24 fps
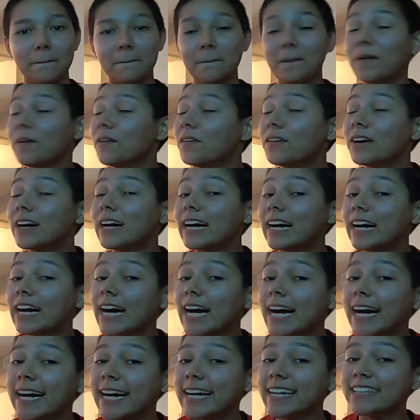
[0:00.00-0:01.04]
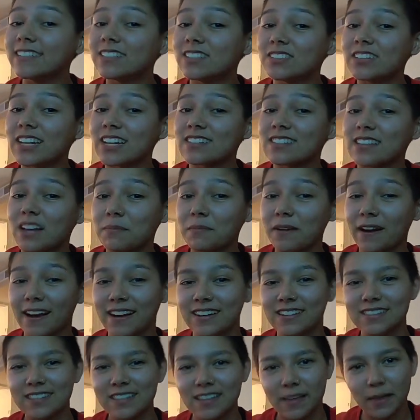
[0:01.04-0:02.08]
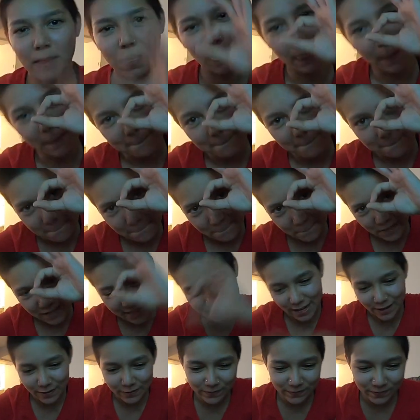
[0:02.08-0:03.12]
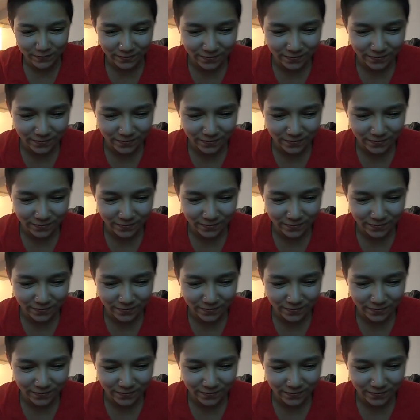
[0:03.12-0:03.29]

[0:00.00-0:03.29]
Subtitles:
Well, until next time, guys. Peace out.